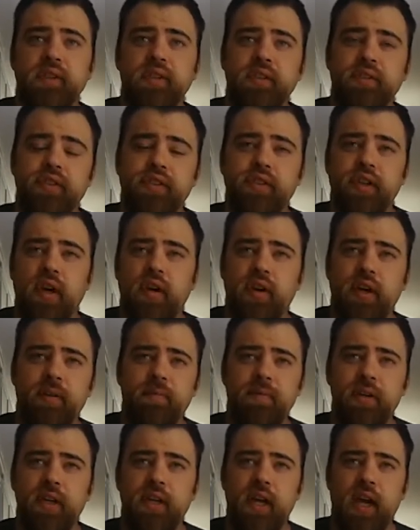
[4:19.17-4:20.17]

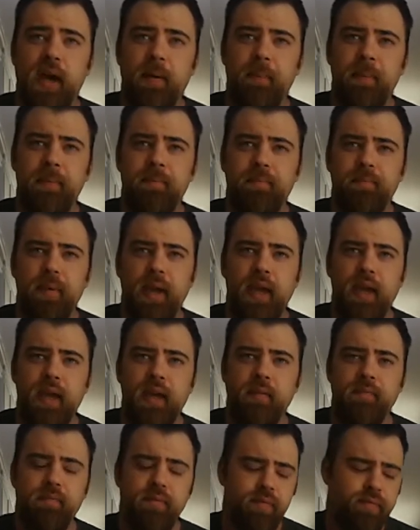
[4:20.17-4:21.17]
started becoming
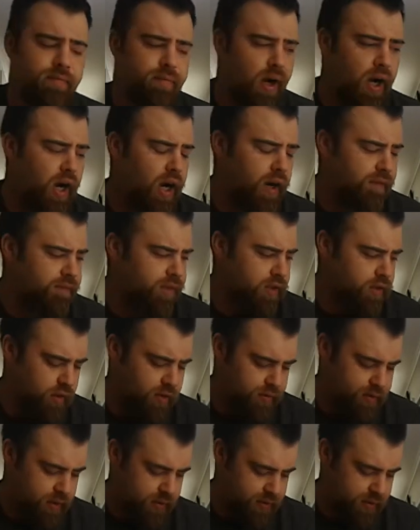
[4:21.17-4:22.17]
big,
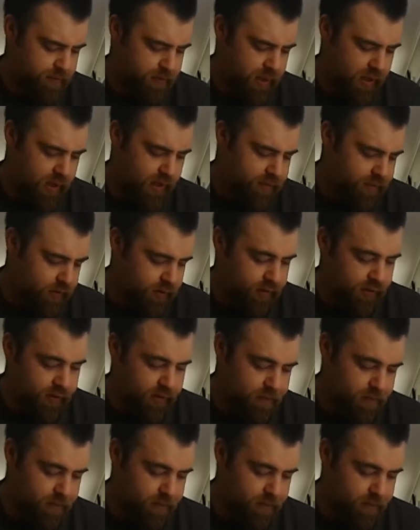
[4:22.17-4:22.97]
popular, very popular.